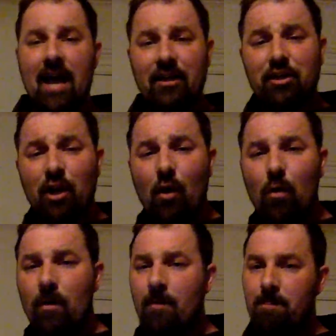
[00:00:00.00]
And
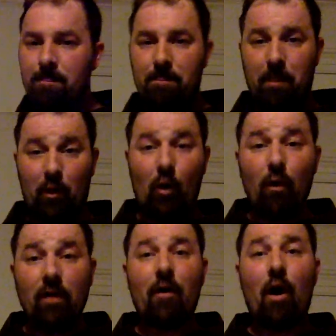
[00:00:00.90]
so the
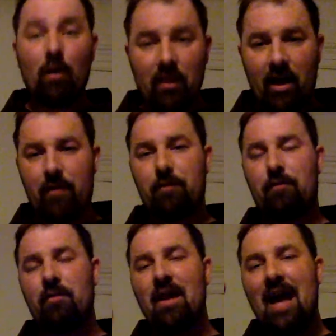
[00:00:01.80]
goal of our life